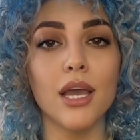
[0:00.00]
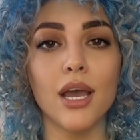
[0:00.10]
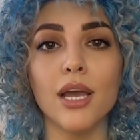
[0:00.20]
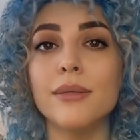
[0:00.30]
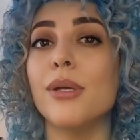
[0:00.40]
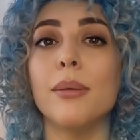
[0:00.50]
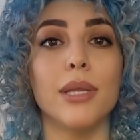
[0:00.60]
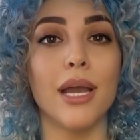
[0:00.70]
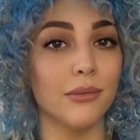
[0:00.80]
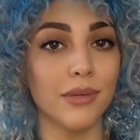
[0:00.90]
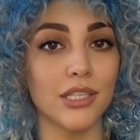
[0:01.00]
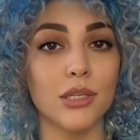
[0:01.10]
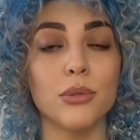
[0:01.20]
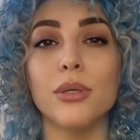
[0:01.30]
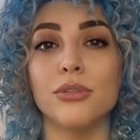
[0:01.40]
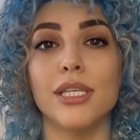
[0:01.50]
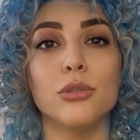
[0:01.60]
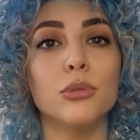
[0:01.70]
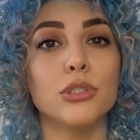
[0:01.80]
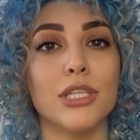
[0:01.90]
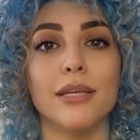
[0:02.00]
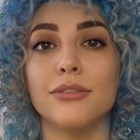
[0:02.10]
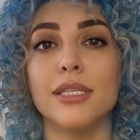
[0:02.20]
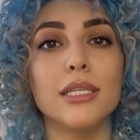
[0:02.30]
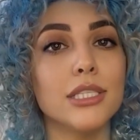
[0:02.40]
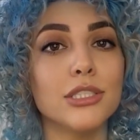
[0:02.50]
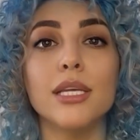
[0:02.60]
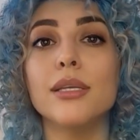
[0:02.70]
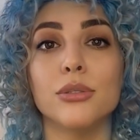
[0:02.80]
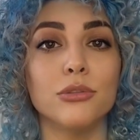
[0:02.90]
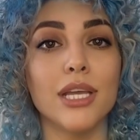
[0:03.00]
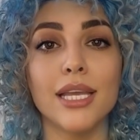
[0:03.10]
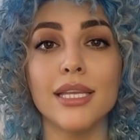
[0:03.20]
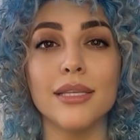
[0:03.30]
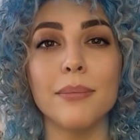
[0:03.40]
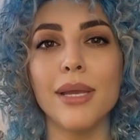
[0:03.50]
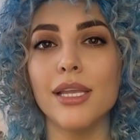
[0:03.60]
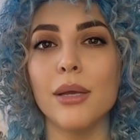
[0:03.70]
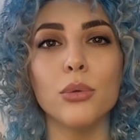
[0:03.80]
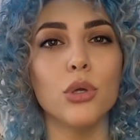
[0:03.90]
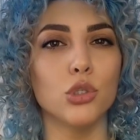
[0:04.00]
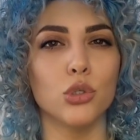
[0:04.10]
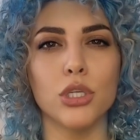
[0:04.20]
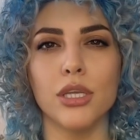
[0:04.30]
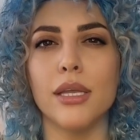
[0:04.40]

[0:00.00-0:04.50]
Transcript: after applying makeup, your face will definitely start to flake and the makeup will look